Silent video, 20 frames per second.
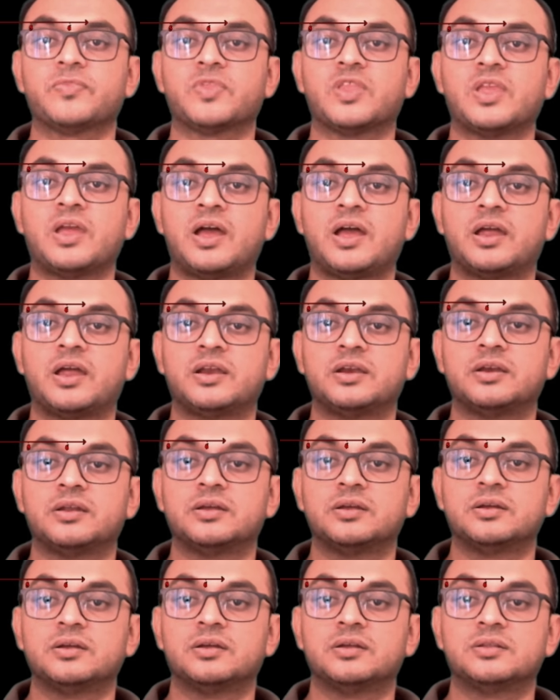
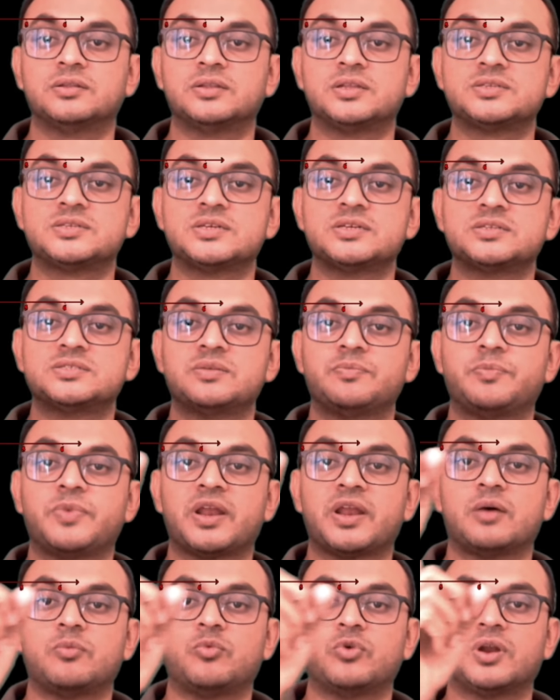and this is the
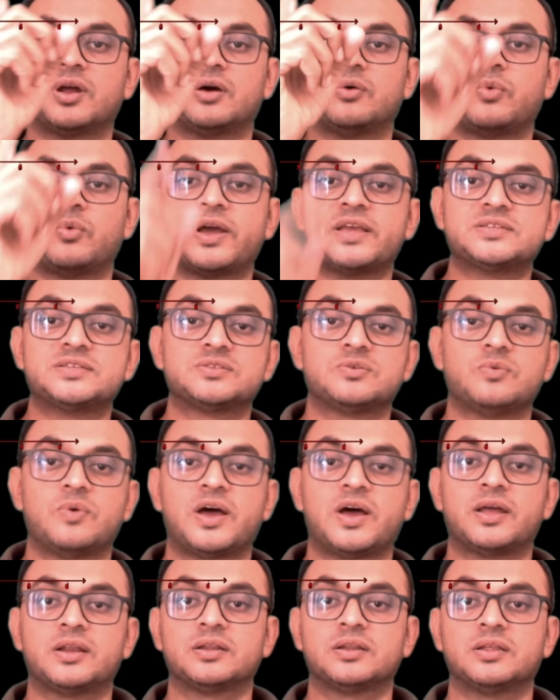parabola, y
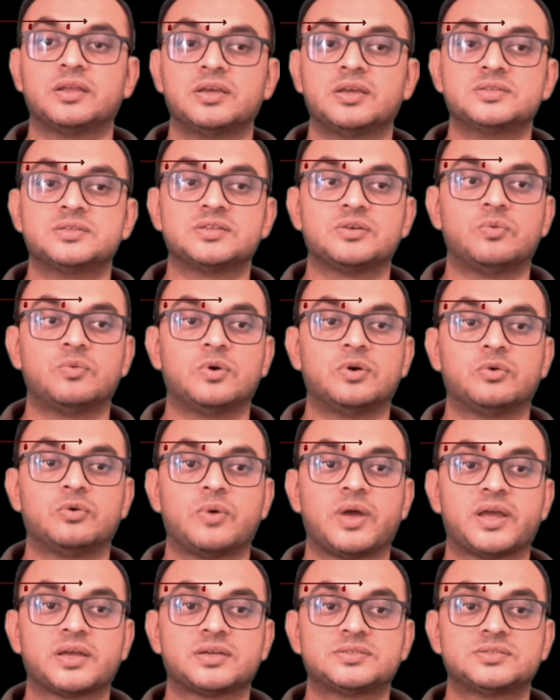square is equal
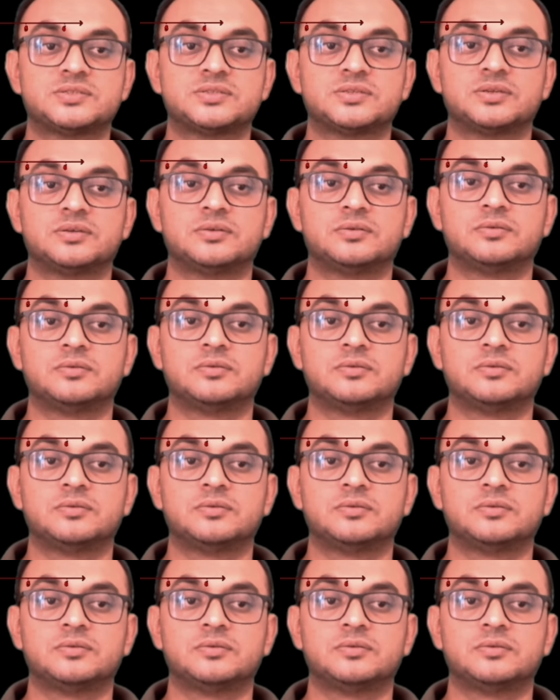to x.